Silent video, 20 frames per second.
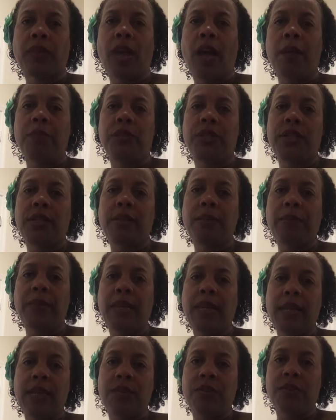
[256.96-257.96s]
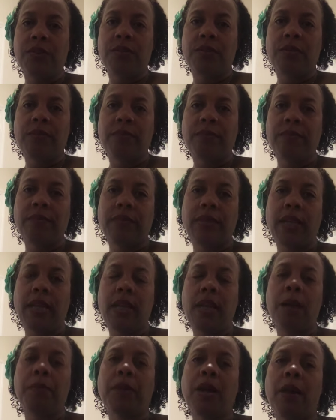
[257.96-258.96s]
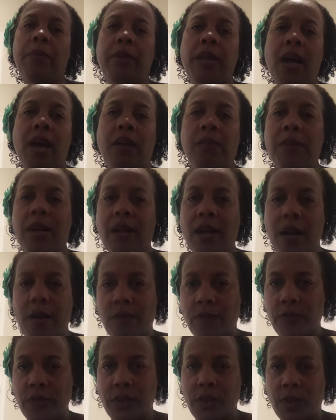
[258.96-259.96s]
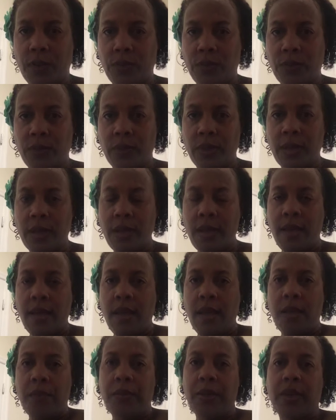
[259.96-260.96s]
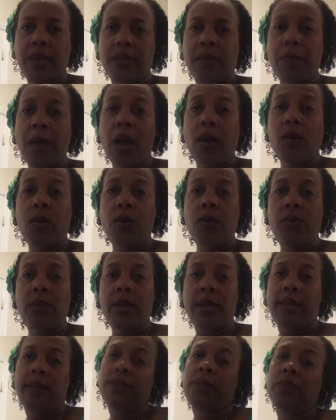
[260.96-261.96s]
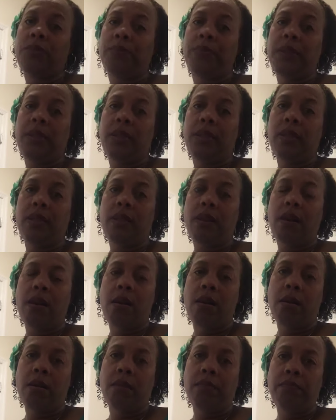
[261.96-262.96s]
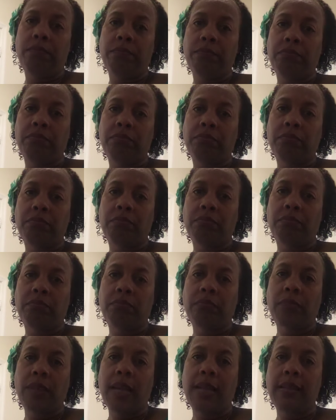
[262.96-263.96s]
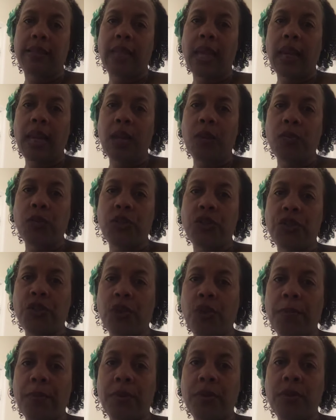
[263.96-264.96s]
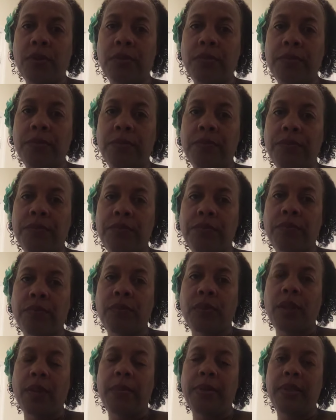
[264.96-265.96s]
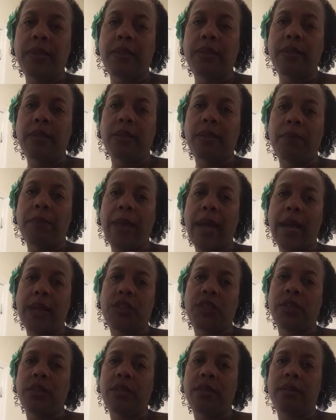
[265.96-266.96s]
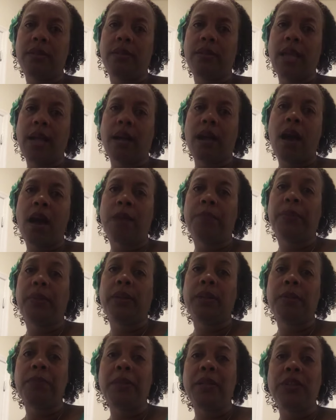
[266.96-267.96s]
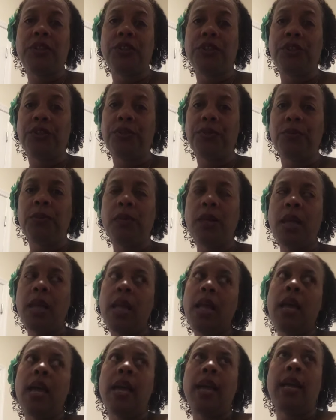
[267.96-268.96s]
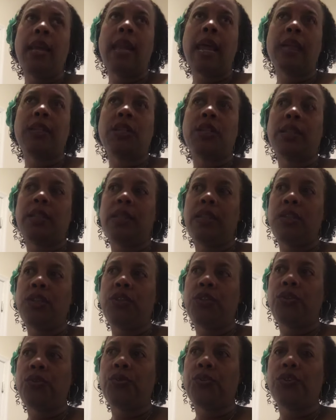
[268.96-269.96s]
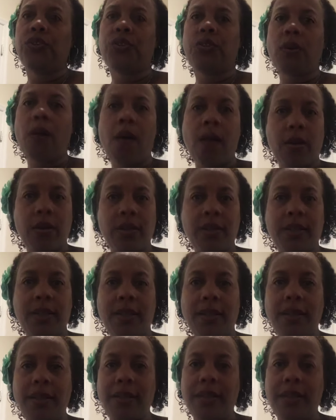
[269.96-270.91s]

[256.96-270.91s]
I'm just a beginner and I'm coming out of my comfort zone because my goal is to be um, a sign language interpreter but this is the passion that God put in me to do and I just need to start